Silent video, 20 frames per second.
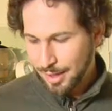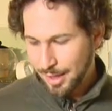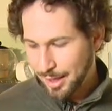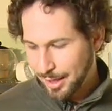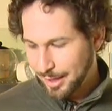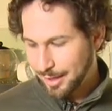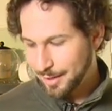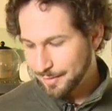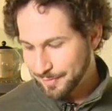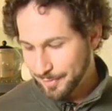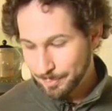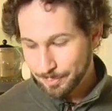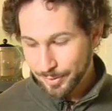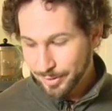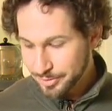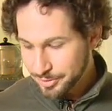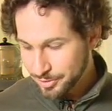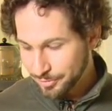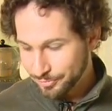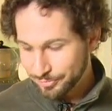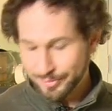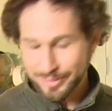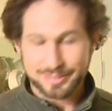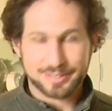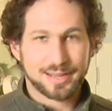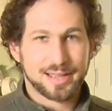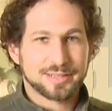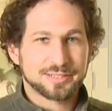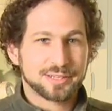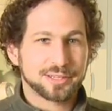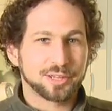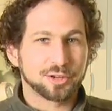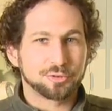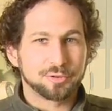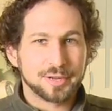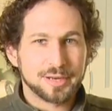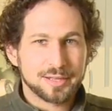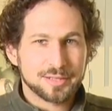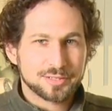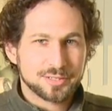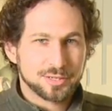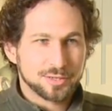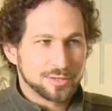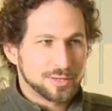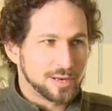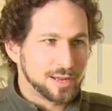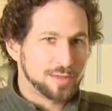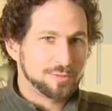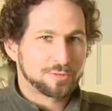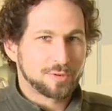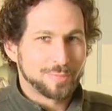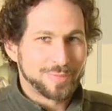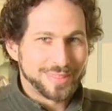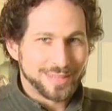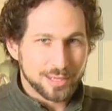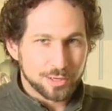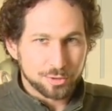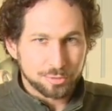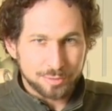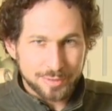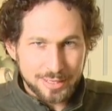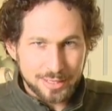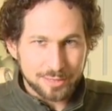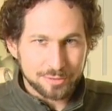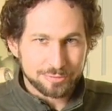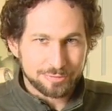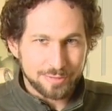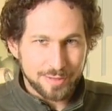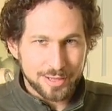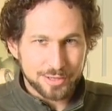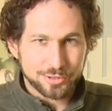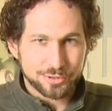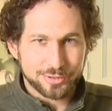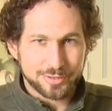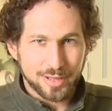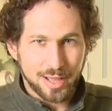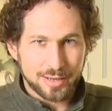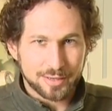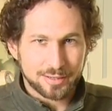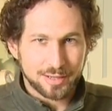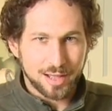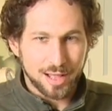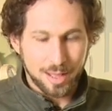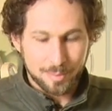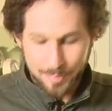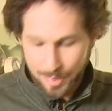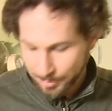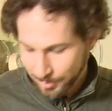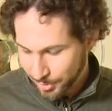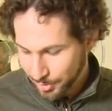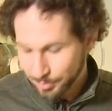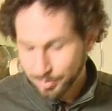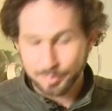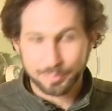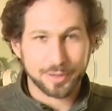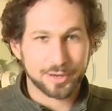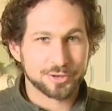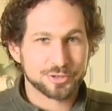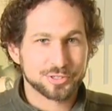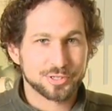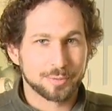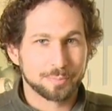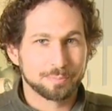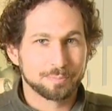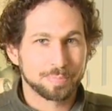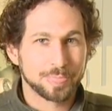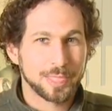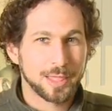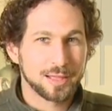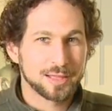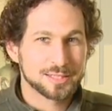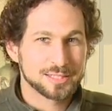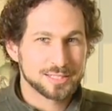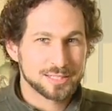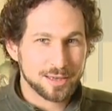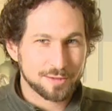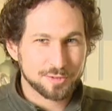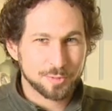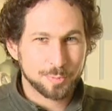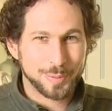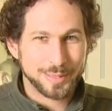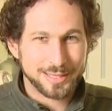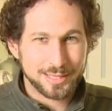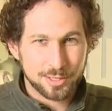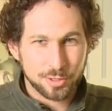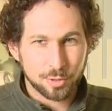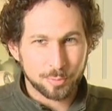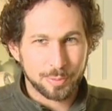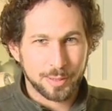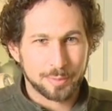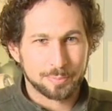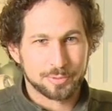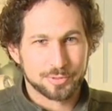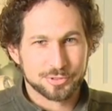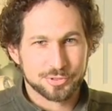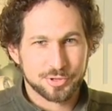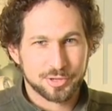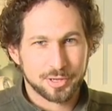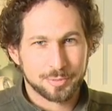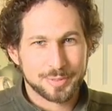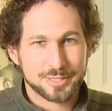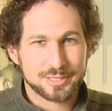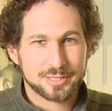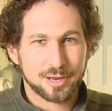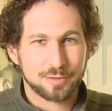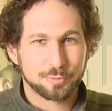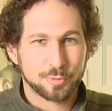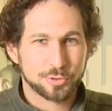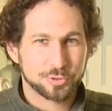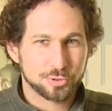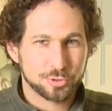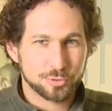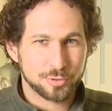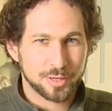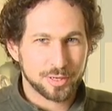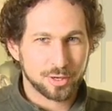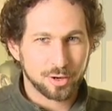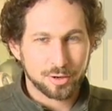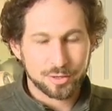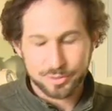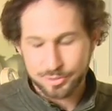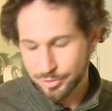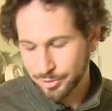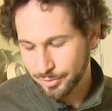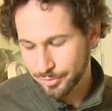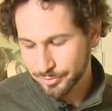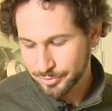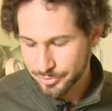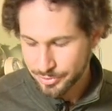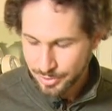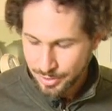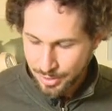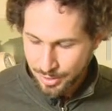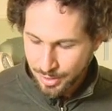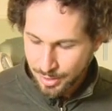I have a bunch of fantastic ingredients here today from theingredientfinder.com. I'm going to prepare some stuffed piquillo peppers. They're going to be stuffed with tuna and artichokes.